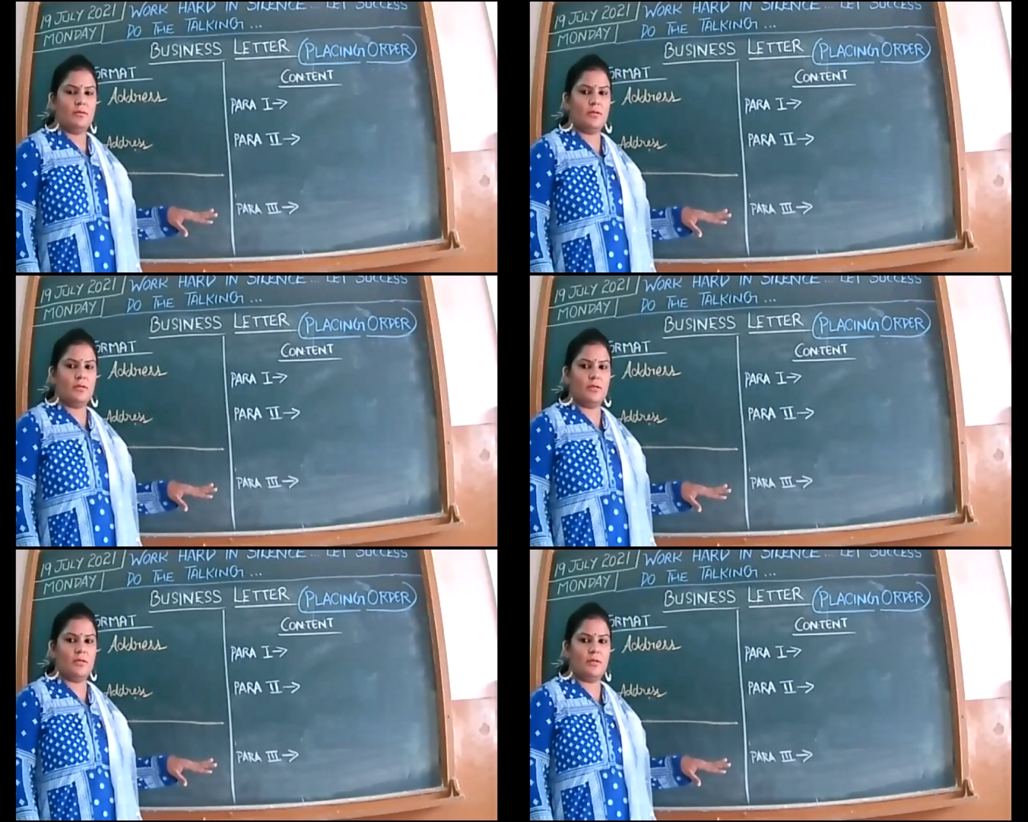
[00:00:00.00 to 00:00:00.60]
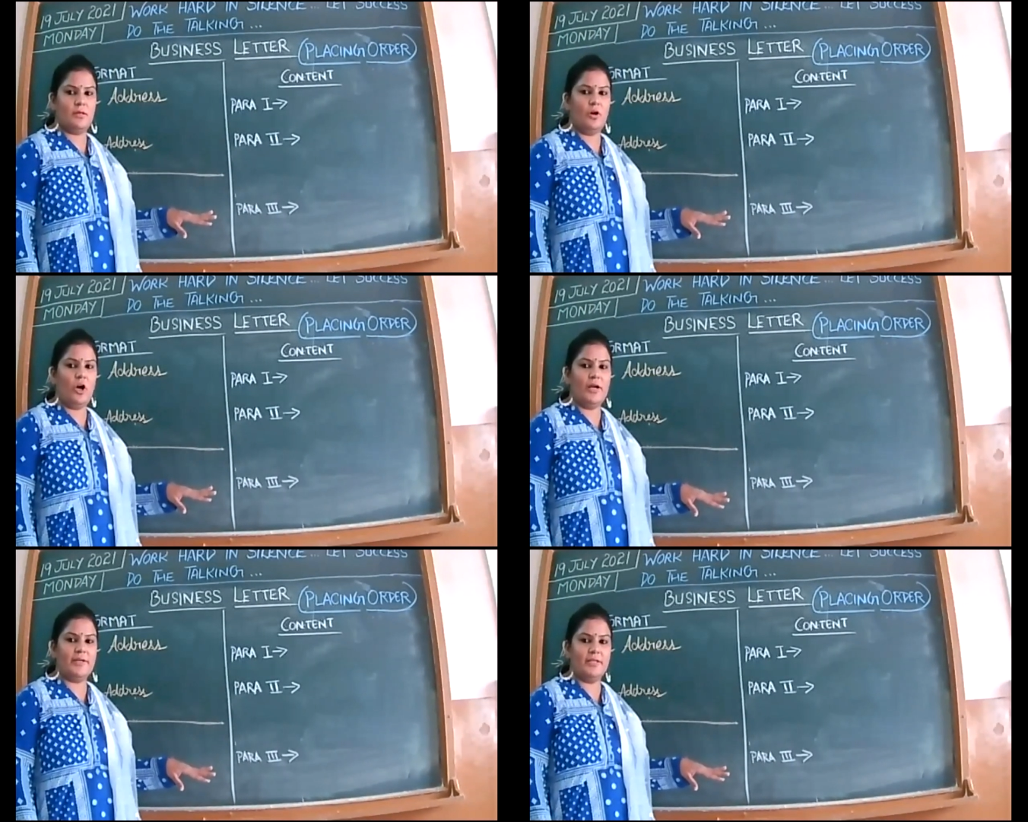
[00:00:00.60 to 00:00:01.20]
uh,
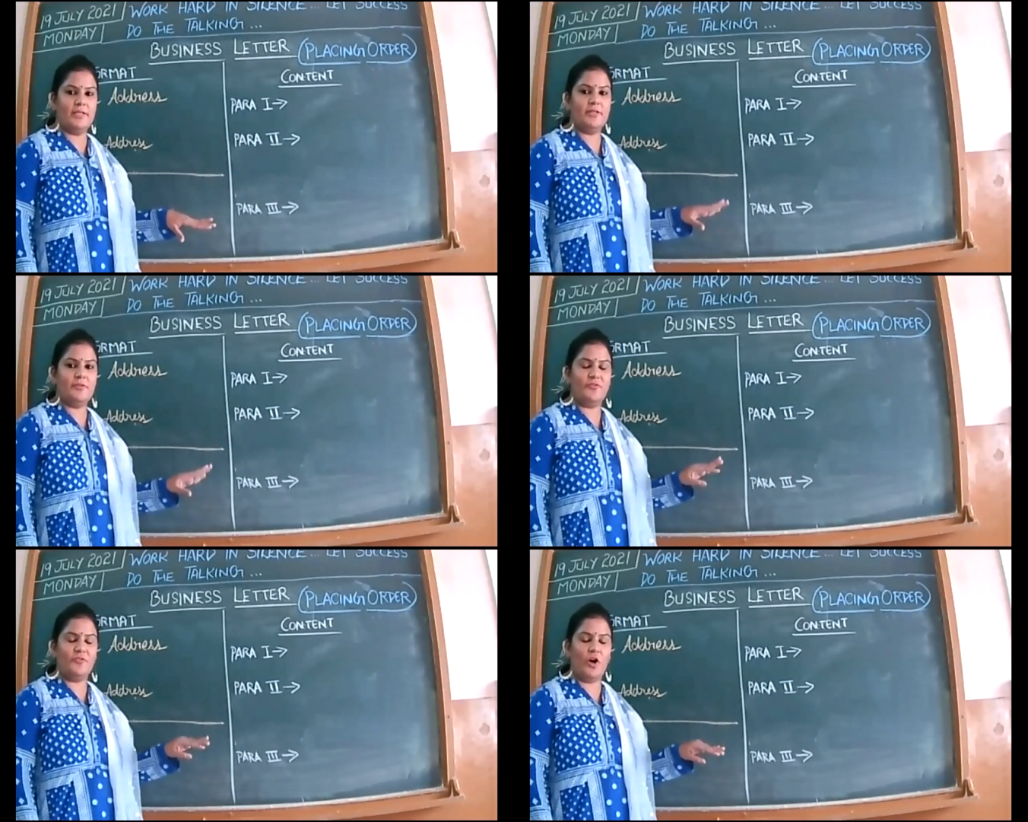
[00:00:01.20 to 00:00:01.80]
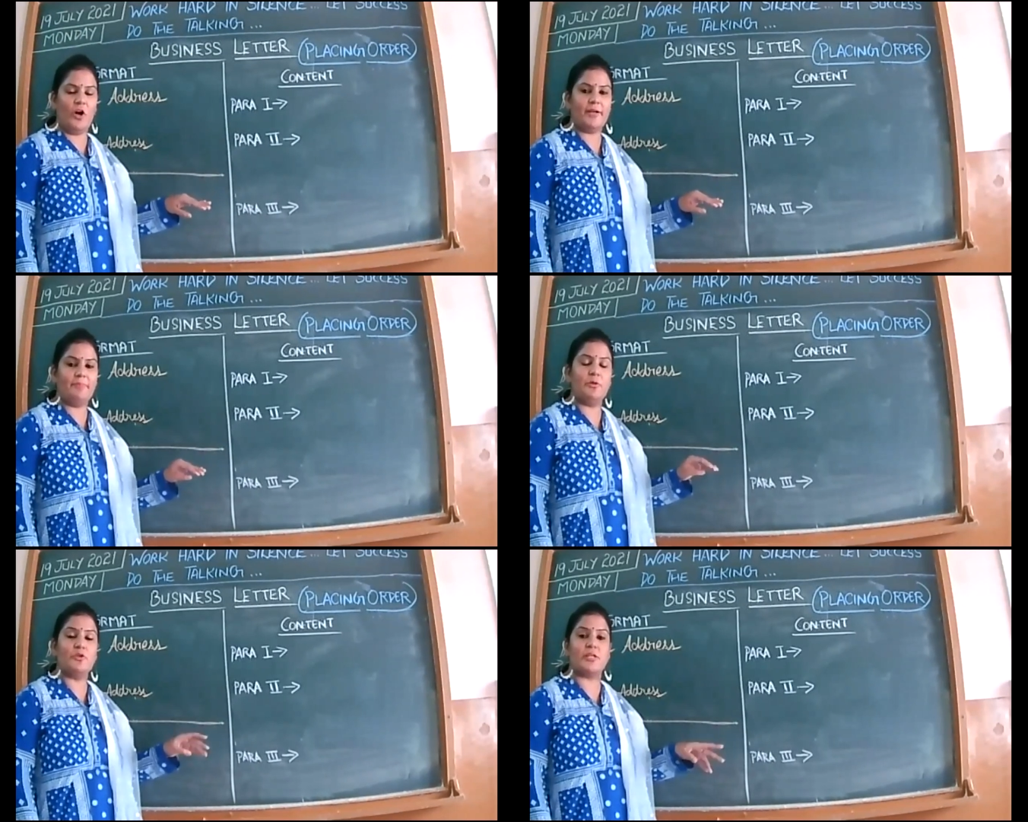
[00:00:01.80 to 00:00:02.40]
order for
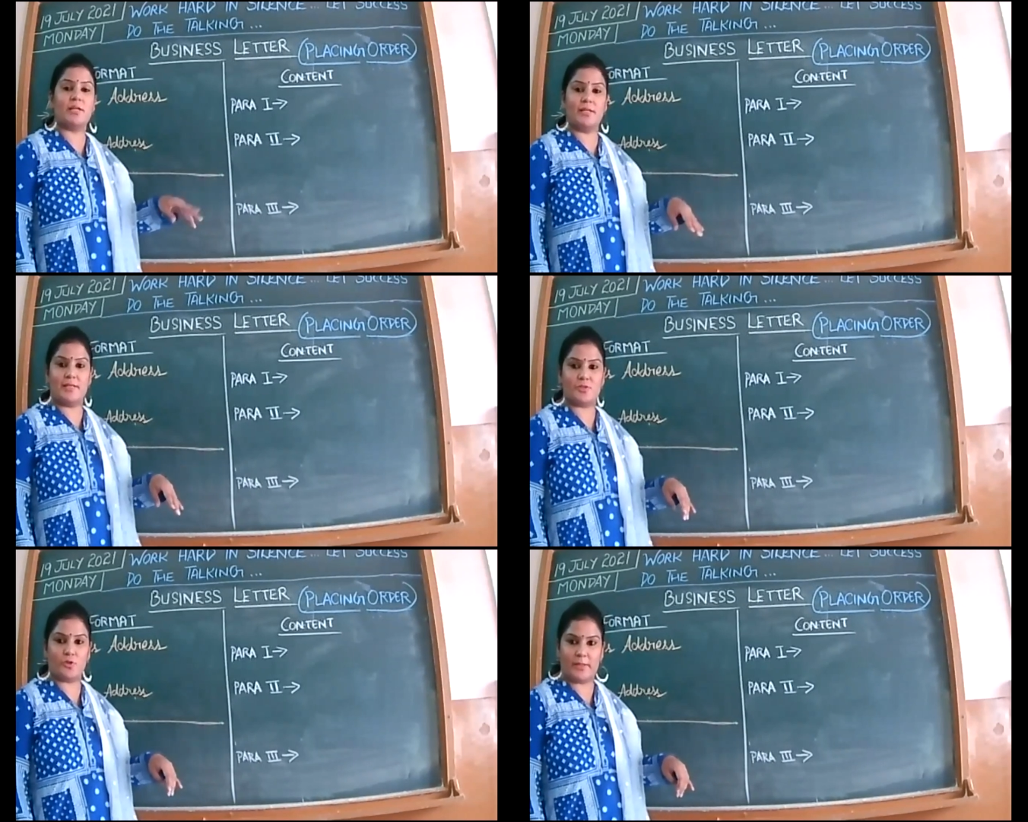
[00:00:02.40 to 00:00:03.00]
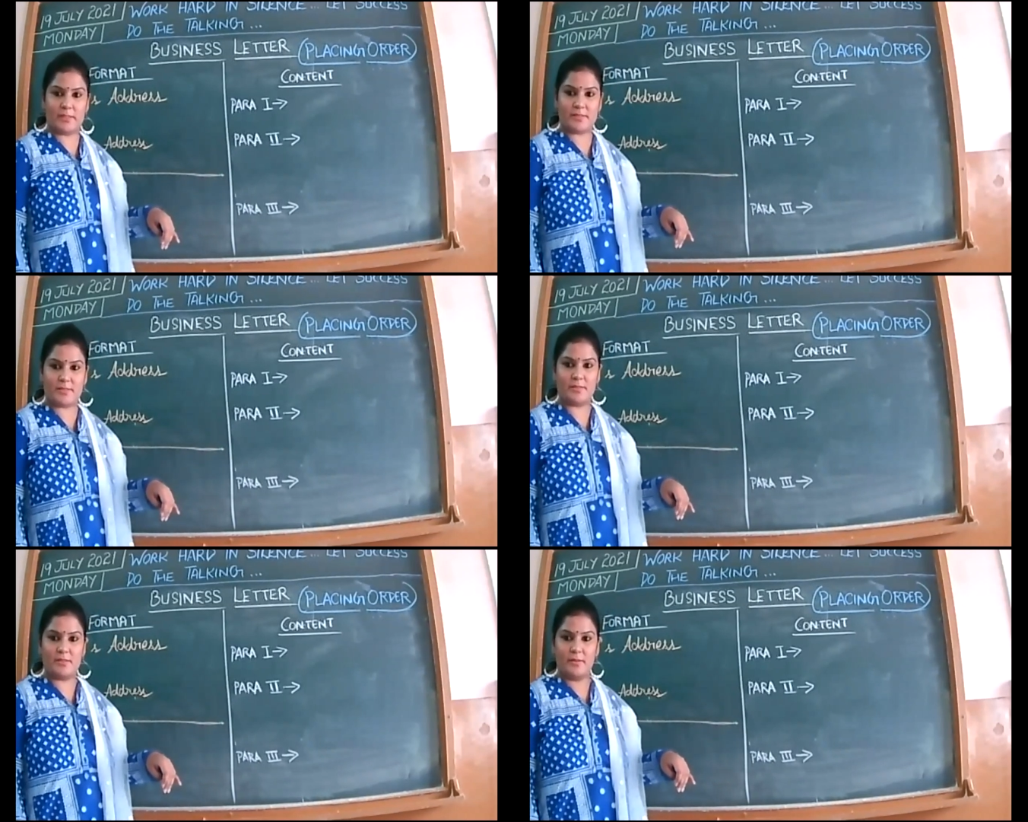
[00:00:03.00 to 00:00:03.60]
musical
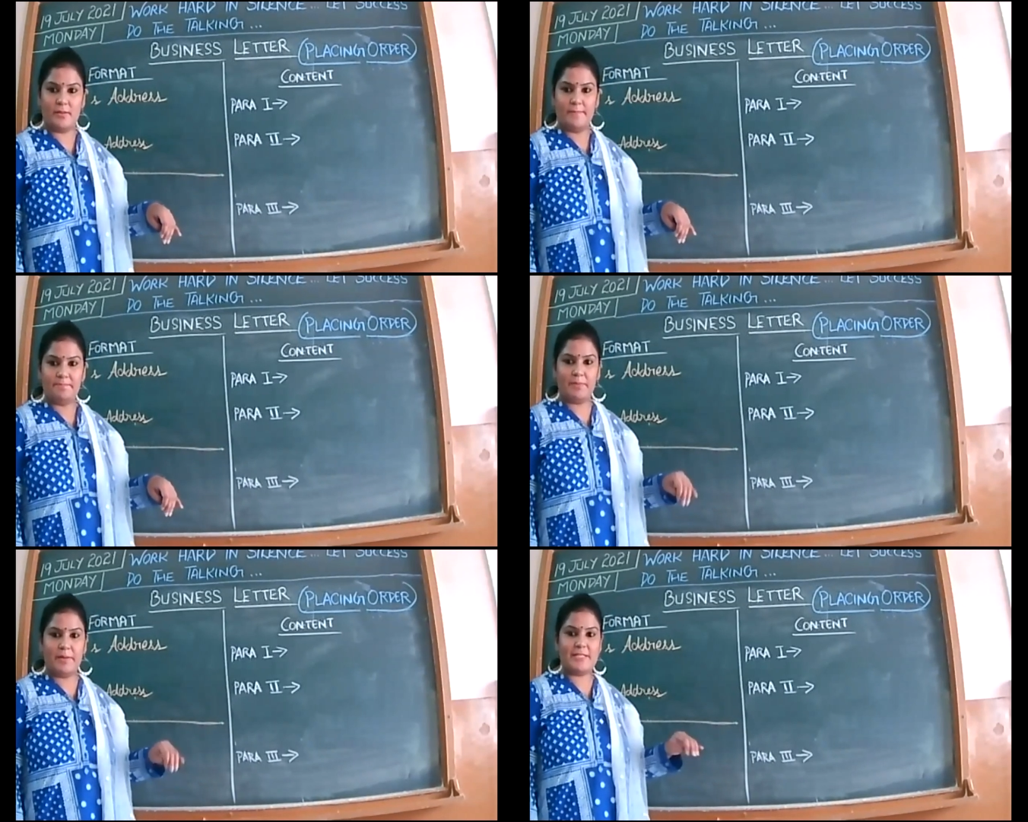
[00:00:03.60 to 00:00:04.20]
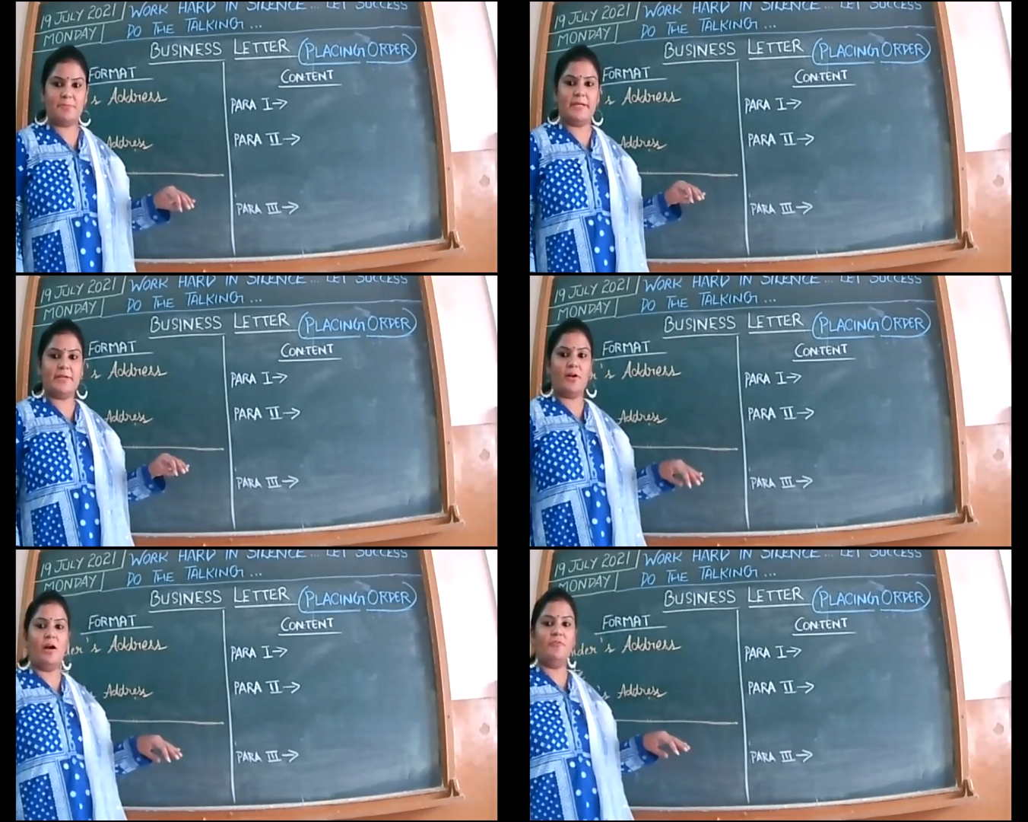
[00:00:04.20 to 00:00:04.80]
instruments.
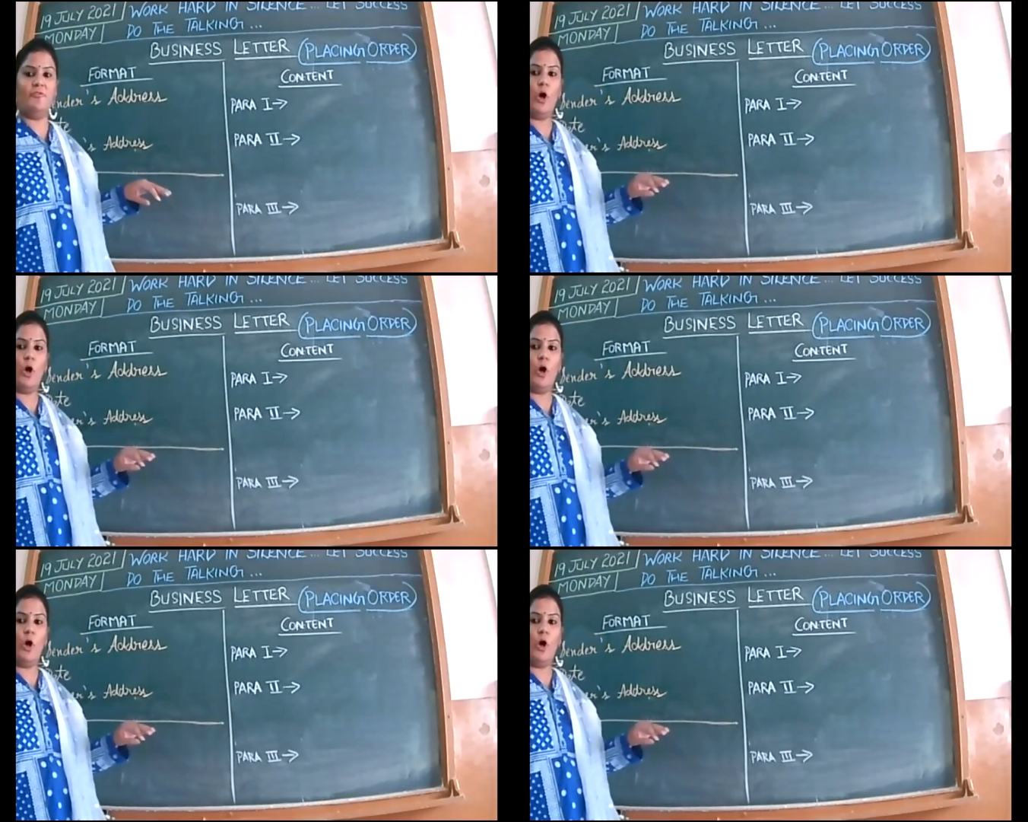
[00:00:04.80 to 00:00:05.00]
Placement of